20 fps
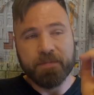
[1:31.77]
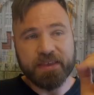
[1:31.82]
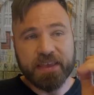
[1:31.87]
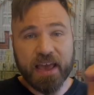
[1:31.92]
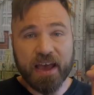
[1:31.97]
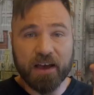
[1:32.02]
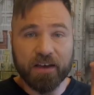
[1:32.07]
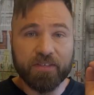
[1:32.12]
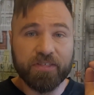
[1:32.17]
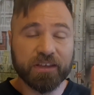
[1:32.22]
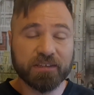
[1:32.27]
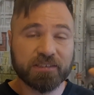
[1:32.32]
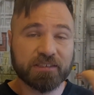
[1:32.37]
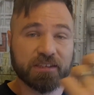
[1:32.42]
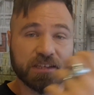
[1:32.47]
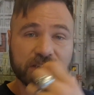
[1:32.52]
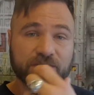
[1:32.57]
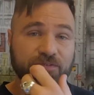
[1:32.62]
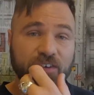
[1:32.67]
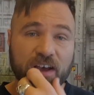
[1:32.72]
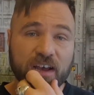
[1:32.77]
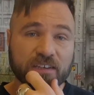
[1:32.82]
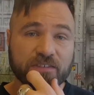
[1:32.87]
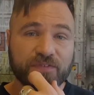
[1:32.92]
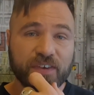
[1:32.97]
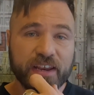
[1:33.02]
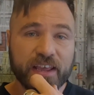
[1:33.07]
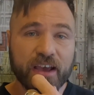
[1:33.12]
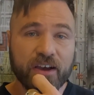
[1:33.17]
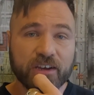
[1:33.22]
yeah, this first
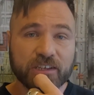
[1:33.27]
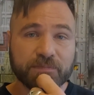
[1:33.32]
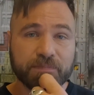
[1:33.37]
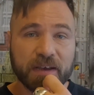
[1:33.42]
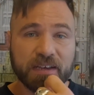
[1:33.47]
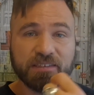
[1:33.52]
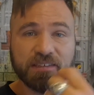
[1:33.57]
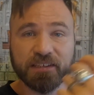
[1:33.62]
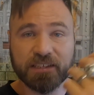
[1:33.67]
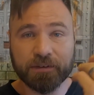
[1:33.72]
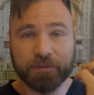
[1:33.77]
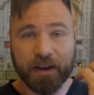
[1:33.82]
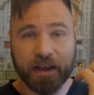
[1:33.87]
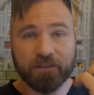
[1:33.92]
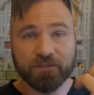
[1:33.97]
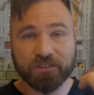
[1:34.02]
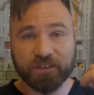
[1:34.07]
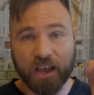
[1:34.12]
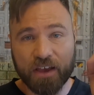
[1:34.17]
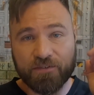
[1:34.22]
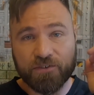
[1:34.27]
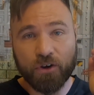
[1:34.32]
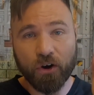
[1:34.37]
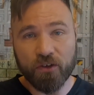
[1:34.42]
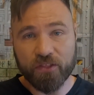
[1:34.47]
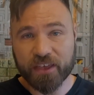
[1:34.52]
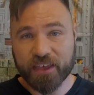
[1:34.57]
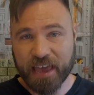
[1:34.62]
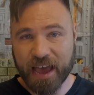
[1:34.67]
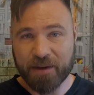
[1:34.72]
video is basically to announce that I've
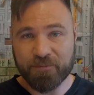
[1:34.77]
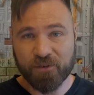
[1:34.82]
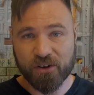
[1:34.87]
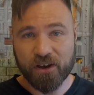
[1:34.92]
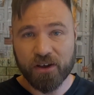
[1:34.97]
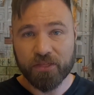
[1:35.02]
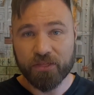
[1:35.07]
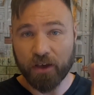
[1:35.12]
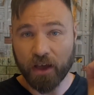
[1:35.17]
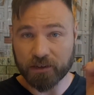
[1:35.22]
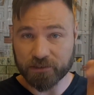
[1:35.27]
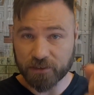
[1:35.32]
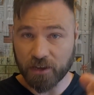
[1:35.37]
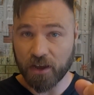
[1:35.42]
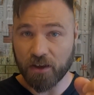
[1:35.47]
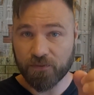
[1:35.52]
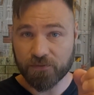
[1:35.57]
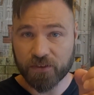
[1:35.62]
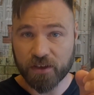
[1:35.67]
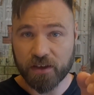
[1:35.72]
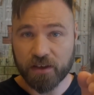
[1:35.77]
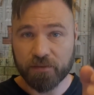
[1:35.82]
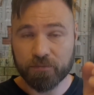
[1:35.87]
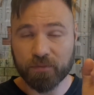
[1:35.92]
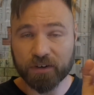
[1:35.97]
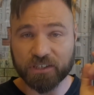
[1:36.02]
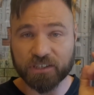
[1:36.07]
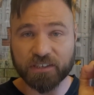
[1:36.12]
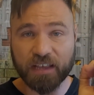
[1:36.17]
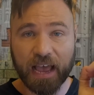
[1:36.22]
got the camera that I was after,
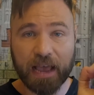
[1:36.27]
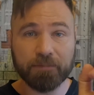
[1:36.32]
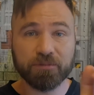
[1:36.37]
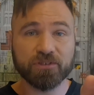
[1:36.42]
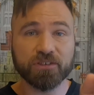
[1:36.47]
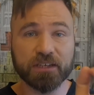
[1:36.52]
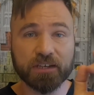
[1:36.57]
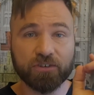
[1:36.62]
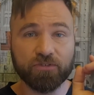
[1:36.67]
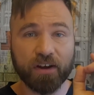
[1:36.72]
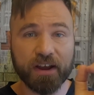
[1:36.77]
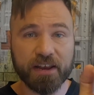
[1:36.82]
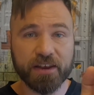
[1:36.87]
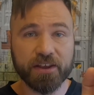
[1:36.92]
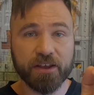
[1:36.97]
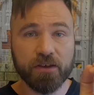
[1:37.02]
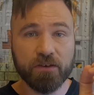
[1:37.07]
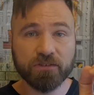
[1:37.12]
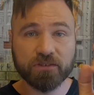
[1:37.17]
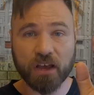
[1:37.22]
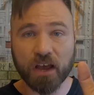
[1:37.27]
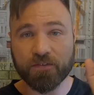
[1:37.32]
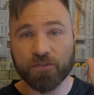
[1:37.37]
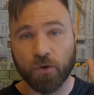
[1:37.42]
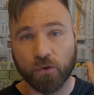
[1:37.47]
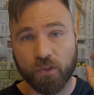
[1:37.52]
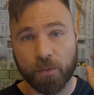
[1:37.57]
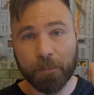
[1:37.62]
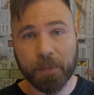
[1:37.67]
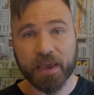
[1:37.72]
which is absolutely great news. I've
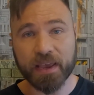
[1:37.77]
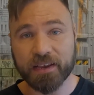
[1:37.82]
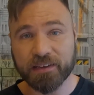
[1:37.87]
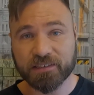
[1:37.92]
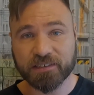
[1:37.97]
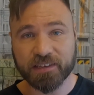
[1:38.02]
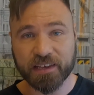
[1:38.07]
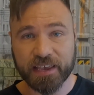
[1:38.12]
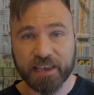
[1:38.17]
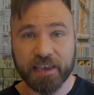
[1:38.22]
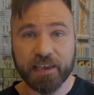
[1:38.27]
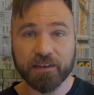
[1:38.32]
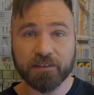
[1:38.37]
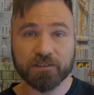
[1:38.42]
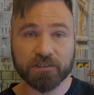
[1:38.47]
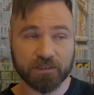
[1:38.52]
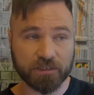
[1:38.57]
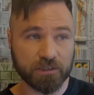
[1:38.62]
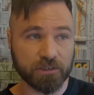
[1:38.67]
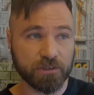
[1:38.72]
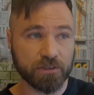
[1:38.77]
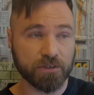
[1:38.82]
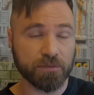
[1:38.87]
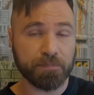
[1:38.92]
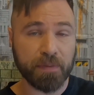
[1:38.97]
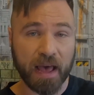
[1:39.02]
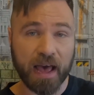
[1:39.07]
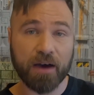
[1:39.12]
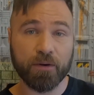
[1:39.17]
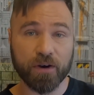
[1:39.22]
got the PC to
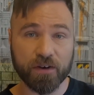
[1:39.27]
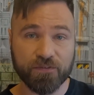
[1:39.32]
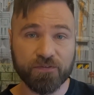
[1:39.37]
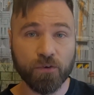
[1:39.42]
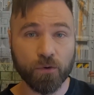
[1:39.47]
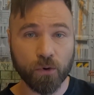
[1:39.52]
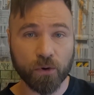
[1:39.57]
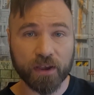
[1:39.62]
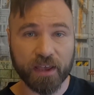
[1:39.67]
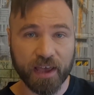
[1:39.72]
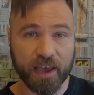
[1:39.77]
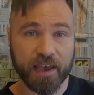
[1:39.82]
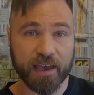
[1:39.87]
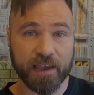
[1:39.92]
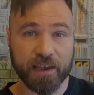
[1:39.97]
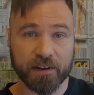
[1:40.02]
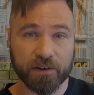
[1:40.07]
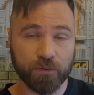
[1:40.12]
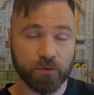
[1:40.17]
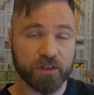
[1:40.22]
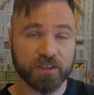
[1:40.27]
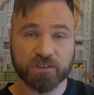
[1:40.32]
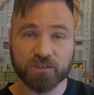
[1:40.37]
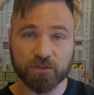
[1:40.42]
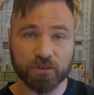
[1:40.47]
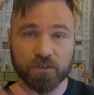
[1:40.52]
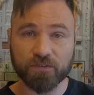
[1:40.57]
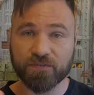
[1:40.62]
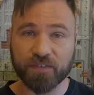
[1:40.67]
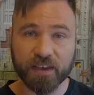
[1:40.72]
power 4K and all this
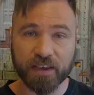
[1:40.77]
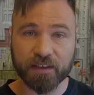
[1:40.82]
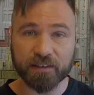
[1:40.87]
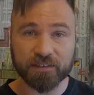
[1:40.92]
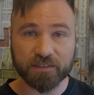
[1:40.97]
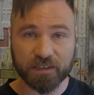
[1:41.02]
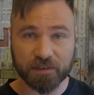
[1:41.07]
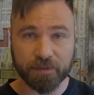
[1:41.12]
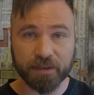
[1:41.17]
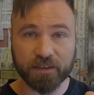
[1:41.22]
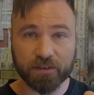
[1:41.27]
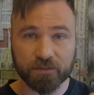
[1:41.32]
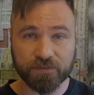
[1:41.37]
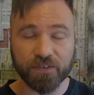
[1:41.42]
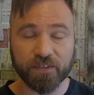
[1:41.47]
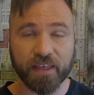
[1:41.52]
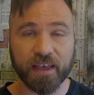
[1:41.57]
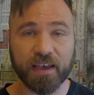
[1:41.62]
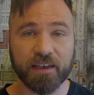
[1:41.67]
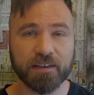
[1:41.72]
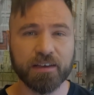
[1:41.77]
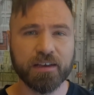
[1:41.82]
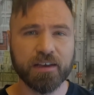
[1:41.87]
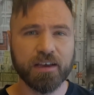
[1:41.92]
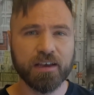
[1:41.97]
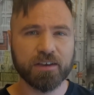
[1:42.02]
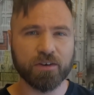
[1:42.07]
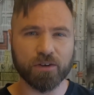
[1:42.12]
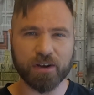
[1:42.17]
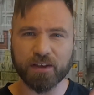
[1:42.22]
sort of thing. It's going to be good for that.
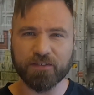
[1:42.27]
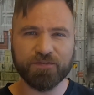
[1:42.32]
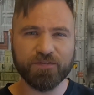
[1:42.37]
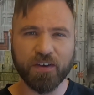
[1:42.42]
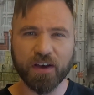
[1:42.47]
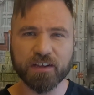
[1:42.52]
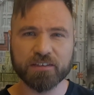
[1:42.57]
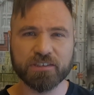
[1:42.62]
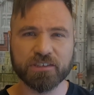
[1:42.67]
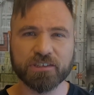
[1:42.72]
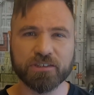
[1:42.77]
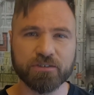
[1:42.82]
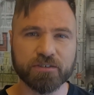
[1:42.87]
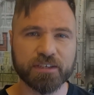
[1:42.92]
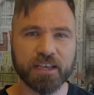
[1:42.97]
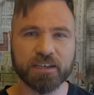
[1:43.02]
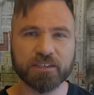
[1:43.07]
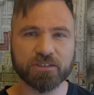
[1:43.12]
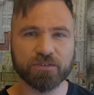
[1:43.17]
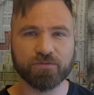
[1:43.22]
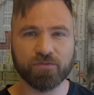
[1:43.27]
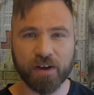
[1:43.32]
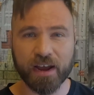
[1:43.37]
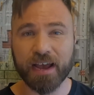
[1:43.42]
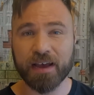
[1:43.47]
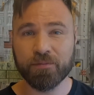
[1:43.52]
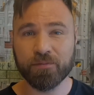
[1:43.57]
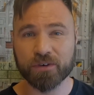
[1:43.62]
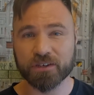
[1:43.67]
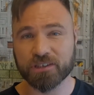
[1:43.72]
Got like 32 gigs of
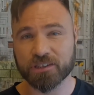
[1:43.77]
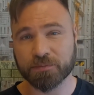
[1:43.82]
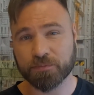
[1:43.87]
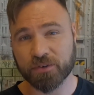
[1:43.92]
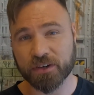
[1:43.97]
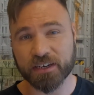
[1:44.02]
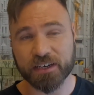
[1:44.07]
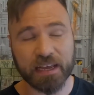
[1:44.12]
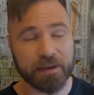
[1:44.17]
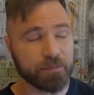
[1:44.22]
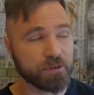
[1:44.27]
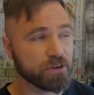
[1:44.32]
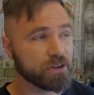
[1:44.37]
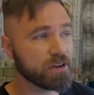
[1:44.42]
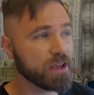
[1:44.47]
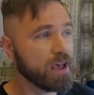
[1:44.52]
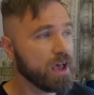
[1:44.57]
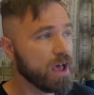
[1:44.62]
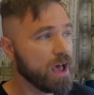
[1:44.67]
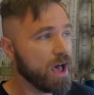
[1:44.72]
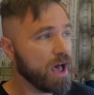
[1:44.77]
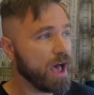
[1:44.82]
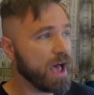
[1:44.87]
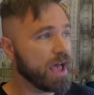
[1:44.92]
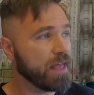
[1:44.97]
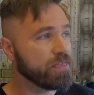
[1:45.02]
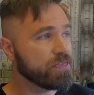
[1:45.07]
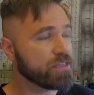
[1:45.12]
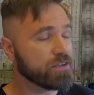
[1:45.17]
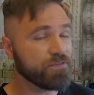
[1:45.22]
RAM, which is pretty damn good.
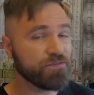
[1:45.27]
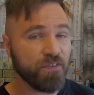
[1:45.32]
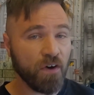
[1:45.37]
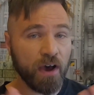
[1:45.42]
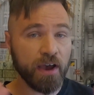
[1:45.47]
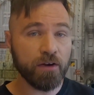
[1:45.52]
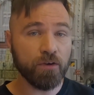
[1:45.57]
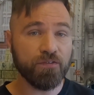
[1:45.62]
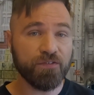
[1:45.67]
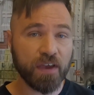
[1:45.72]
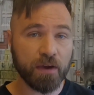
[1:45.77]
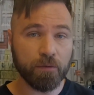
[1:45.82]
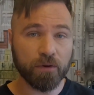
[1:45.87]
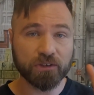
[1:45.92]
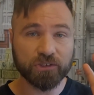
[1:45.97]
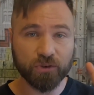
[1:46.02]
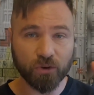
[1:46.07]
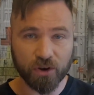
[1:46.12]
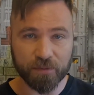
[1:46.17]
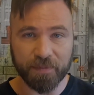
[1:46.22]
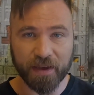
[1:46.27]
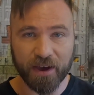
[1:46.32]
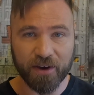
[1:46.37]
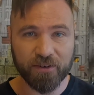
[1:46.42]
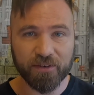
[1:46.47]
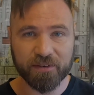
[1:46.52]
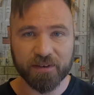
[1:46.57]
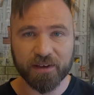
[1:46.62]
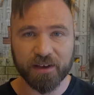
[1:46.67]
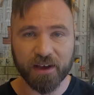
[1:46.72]
And the final thing I want to talk
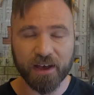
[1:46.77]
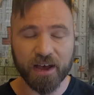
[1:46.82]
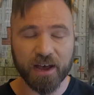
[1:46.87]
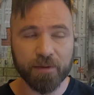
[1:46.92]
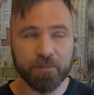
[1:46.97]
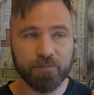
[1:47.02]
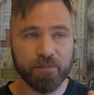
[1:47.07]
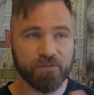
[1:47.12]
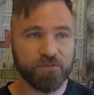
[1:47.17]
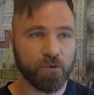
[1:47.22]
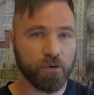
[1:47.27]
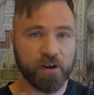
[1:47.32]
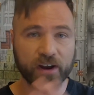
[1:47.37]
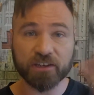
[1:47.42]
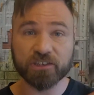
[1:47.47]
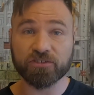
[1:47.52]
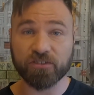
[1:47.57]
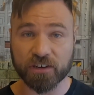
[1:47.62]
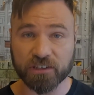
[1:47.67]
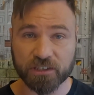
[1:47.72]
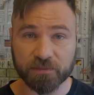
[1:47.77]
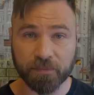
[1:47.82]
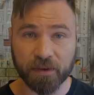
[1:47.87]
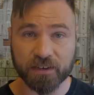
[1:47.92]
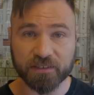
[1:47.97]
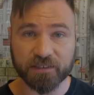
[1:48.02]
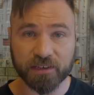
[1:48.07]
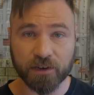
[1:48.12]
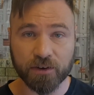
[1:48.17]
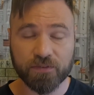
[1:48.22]
about, before I interrupted
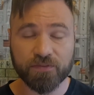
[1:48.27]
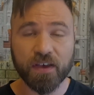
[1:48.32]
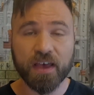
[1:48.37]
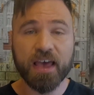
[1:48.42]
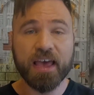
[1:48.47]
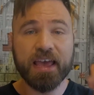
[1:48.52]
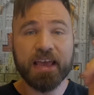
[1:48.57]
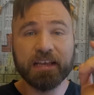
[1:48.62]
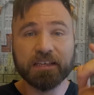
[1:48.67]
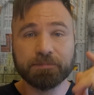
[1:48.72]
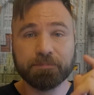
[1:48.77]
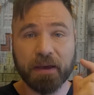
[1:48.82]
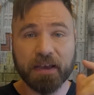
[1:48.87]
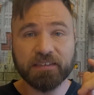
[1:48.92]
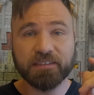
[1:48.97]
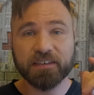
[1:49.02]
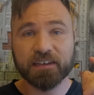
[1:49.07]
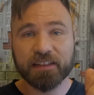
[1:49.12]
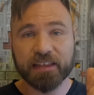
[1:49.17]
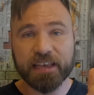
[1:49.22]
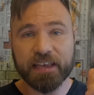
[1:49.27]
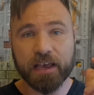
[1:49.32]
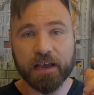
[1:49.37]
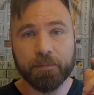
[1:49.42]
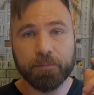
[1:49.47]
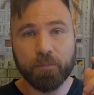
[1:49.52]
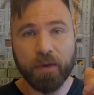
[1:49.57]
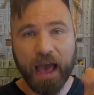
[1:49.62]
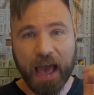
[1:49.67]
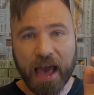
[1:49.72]
myself, is basically
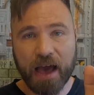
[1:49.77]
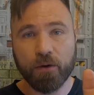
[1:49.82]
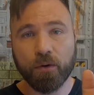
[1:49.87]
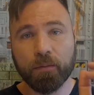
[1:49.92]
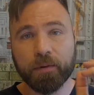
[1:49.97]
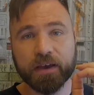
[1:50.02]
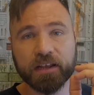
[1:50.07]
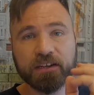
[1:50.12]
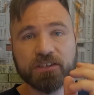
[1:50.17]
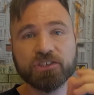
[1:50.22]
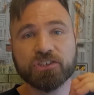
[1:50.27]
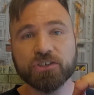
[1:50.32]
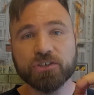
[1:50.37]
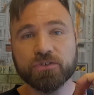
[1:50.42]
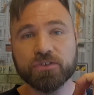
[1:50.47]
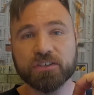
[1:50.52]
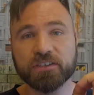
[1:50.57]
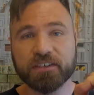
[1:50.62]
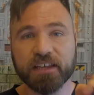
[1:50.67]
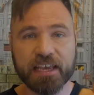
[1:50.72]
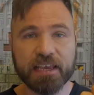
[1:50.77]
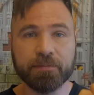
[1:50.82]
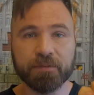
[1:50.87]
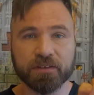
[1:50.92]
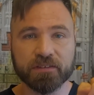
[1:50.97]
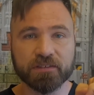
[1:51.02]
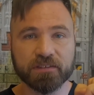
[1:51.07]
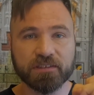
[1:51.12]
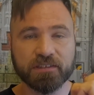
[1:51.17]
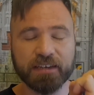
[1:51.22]
how I'm going to do the
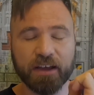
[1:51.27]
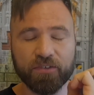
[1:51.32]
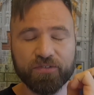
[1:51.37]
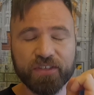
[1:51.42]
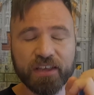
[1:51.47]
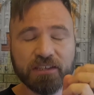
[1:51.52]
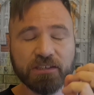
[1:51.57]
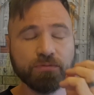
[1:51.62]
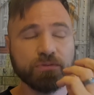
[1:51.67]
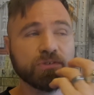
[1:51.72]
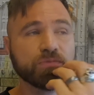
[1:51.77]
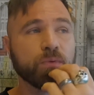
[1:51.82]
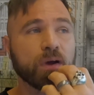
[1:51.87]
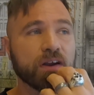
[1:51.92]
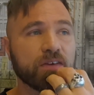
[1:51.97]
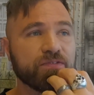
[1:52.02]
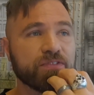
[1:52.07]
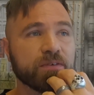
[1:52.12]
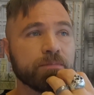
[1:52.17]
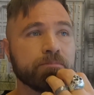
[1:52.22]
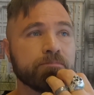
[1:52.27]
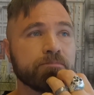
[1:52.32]
demons. Now, this was one of